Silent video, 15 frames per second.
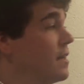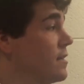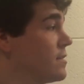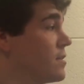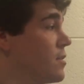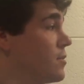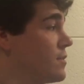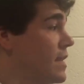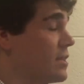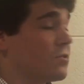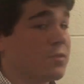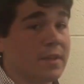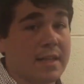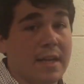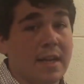So that's
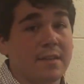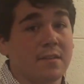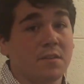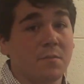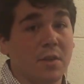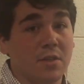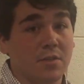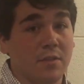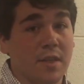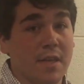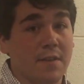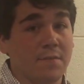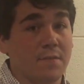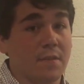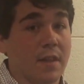really nice, especially
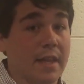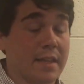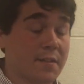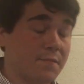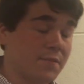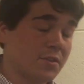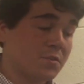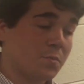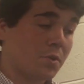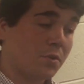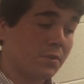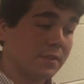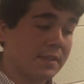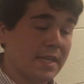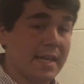if like the fishbowl
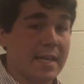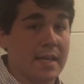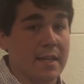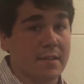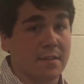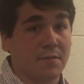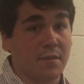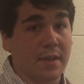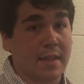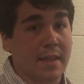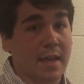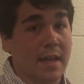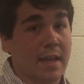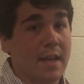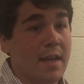is taken and stuff like
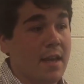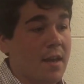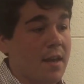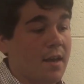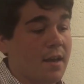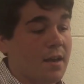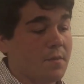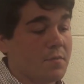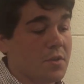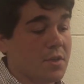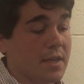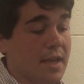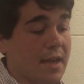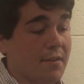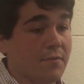that. You can
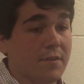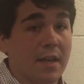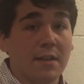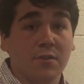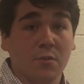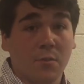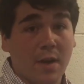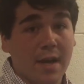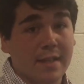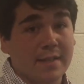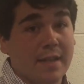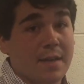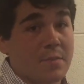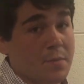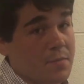have nice quiet
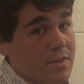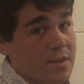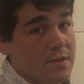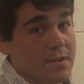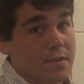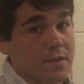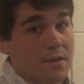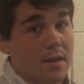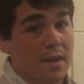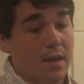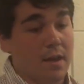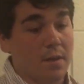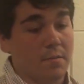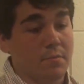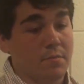time up here
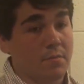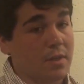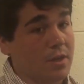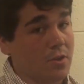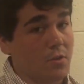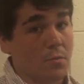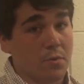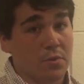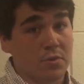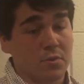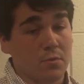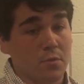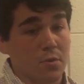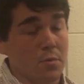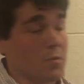in your own personal
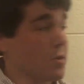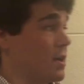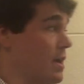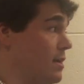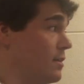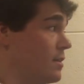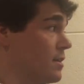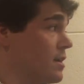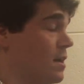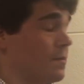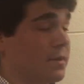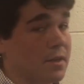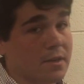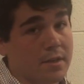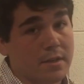room or out in the common
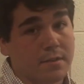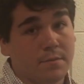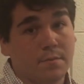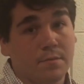area.